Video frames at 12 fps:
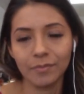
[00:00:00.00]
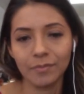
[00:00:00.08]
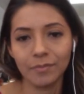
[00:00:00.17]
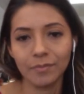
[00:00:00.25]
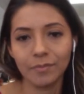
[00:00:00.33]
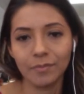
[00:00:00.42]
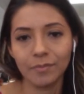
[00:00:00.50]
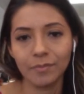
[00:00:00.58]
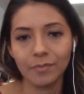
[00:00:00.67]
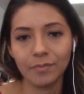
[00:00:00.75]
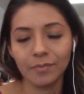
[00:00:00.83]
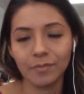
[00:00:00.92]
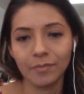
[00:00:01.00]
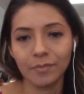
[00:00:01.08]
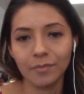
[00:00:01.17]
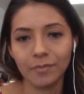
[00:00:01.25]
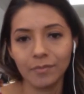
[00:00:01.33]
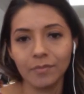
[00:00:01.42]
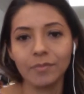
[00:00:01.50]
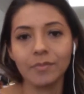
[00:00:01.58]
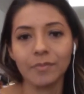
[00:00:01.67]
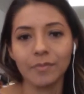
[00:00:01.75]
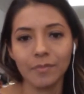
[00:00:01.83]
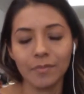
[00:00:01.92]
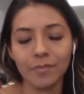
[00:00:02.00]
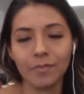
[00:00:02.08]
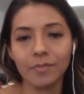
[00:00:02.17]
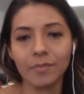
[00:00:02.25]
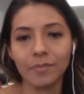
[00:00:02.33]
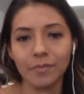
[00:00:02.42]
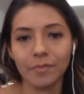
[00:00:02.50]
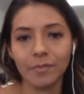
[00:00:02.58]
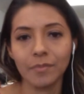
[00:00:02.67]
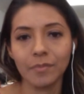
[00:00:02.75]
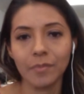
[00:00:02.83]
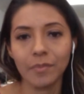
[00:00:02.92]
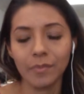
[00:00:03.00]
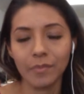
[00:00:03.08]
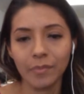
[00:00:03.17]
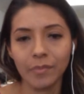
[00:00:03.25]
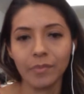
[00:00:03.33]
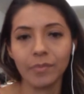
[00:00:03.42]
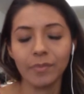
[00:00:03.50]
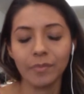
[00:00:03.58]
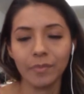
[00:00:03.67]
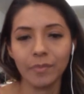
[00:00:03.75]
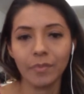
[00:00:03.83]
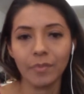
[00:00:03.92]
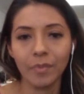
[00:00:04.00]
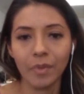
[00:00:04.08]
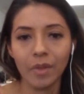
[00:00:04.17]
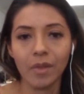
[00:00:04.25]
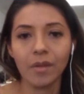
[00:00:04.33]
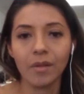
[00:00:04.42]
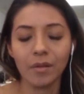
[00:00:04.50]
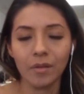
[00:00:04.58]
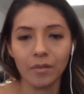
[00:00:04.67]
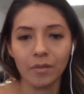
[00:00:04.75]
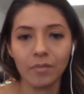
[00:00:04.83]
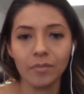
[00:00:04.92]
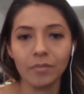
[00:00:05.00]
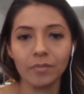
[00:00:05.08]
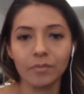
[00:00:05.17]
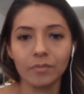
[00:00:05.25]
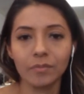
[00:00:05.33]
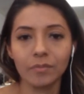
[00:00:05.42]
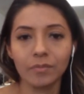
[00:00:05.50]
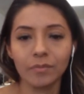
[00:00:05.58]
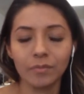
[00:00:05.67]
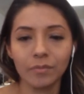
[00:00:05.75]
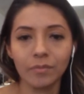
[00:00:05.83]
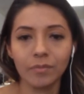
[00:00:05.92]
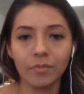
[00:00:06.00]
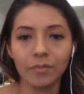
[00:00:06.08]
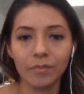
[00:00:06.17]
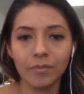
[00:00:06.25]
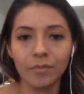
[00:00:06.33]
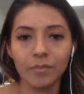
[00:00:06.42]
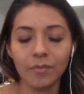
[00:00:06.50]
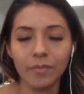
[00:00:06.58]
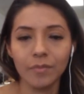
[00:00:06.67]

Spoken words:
[no speech]